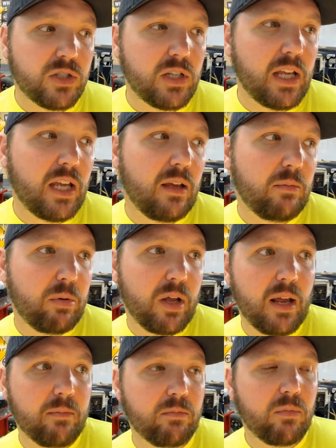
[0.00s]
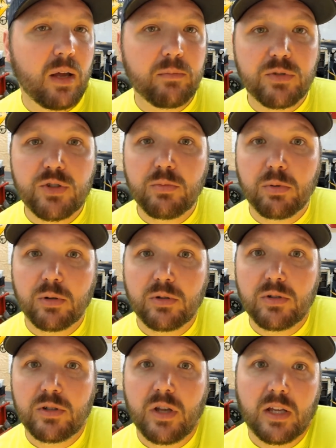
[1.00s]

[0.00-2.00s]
but I'm super